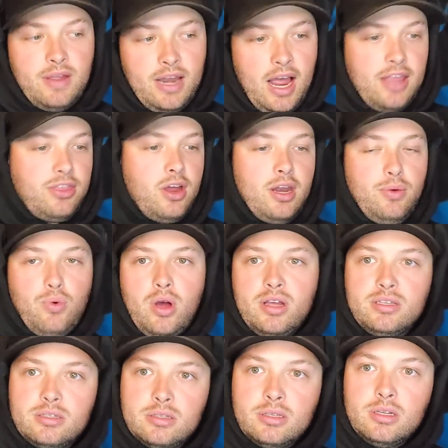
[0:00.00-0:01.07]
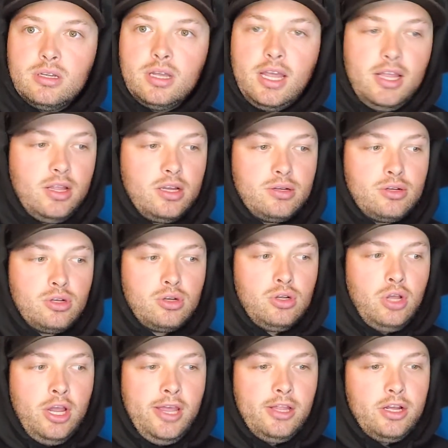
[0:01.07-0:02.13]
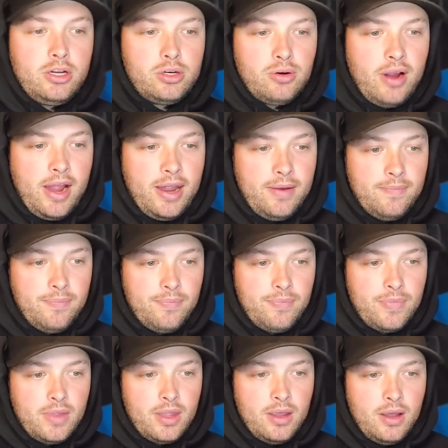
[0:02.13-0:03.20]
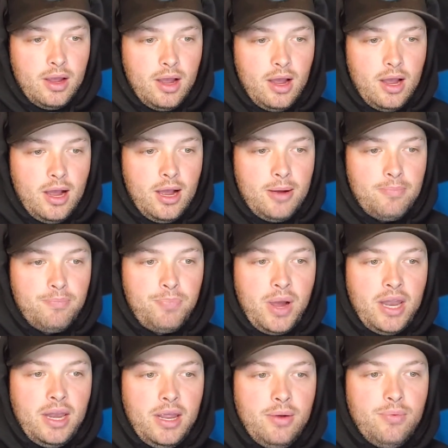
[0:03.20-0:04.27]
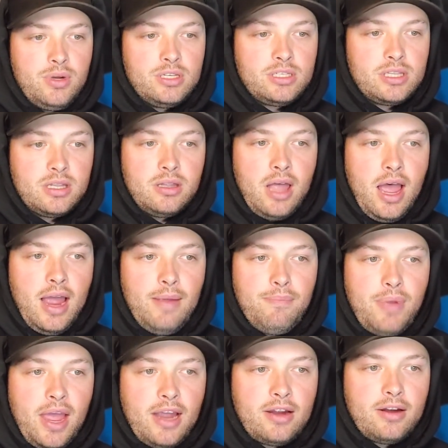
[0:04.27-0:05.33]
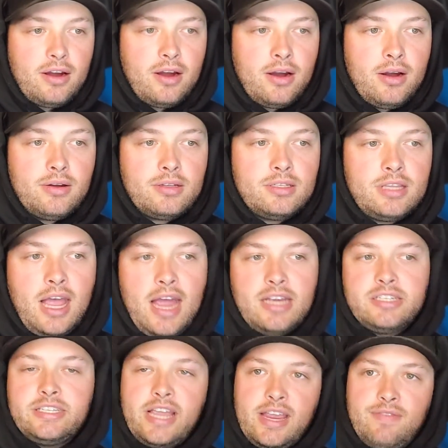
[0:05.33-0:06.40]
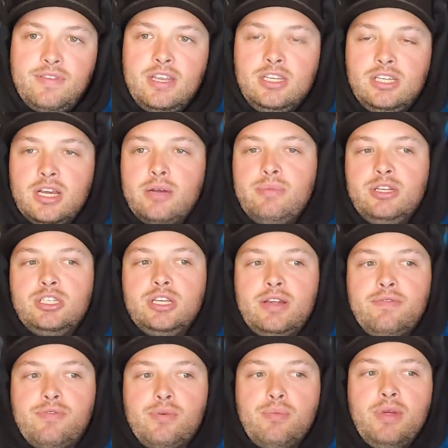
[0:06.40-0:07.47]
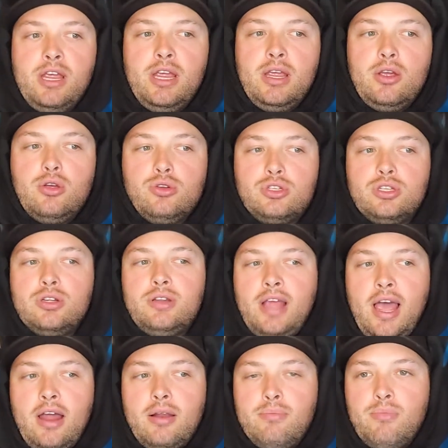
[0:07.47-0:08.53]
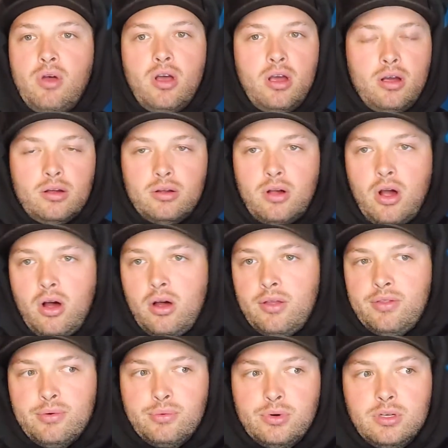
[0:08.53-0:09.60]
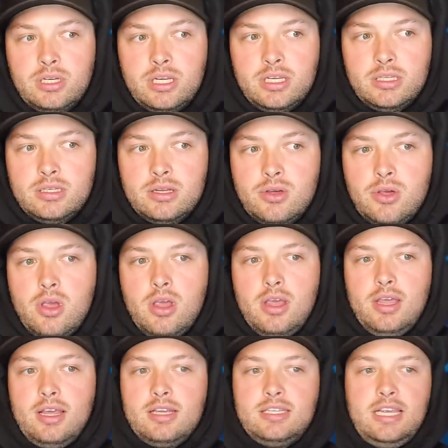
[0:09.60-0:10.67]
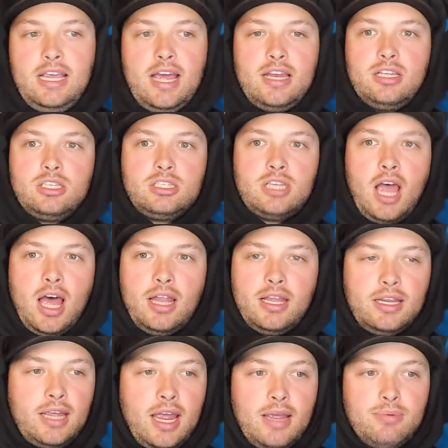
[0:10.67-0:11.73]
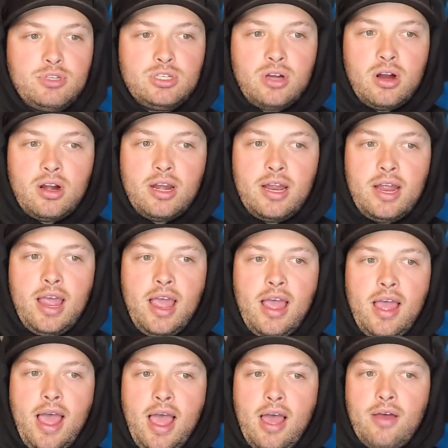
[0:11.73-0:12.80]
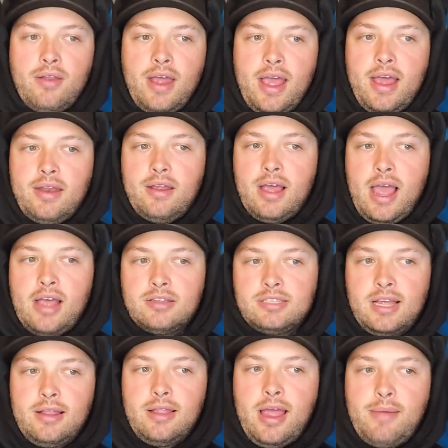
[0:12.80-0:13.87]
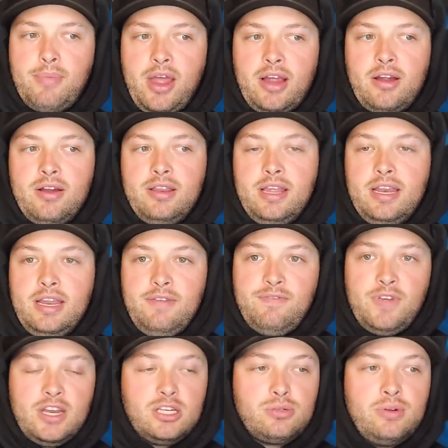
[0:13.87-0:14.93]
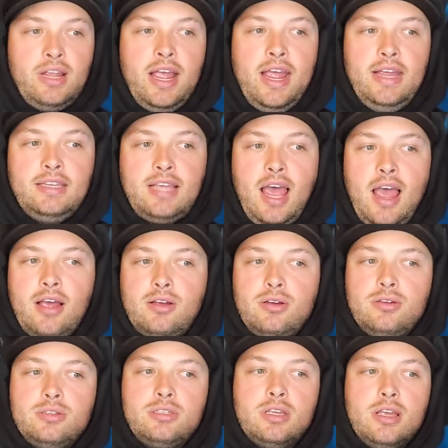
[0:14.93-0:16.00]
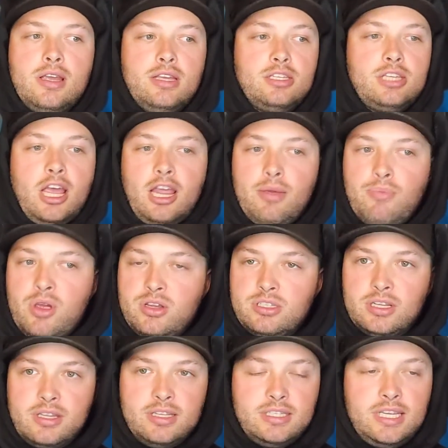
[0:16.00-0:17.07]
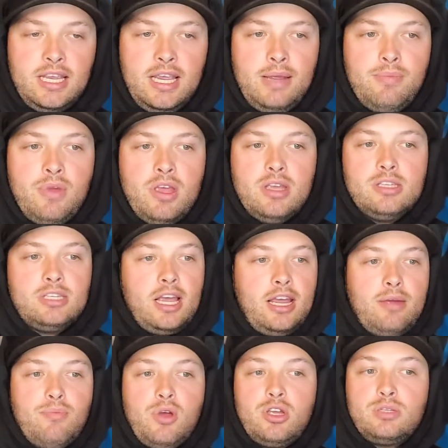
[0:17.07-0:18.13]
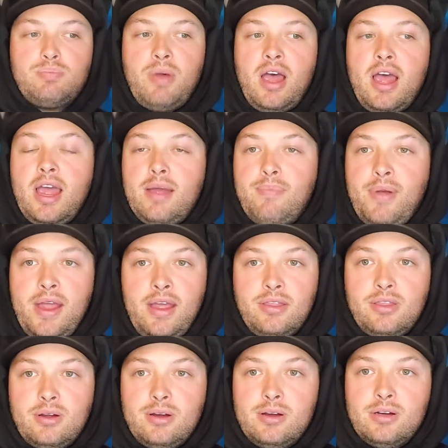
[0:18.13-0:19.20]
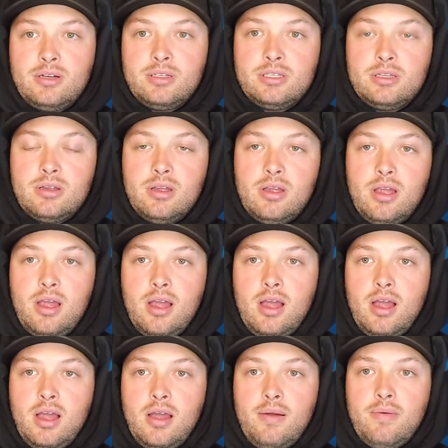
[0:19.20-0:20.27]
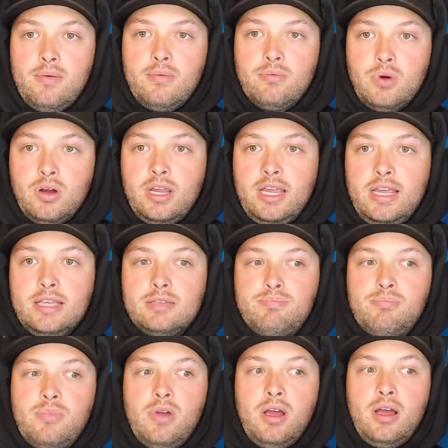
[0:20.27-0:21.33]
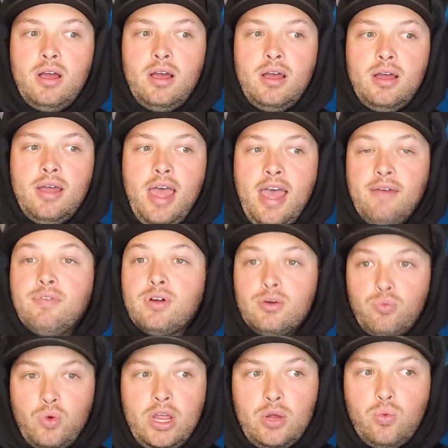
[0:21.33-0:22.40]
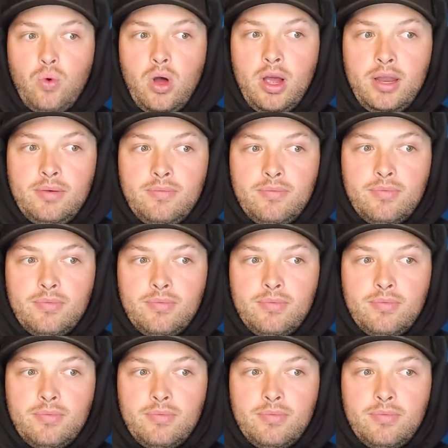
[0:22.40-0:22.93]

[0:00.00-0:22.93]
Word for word: And I thought he was. He looked he looked great. Um, but it was the linebacker slash safety Jeremy Chinn for me who stood out among all the rookies because he had a solid game starting out at outside linebacker, and then he finished with eight tackles, second most on the team, second most by Panthers uh, rookies uh, ever in Week One.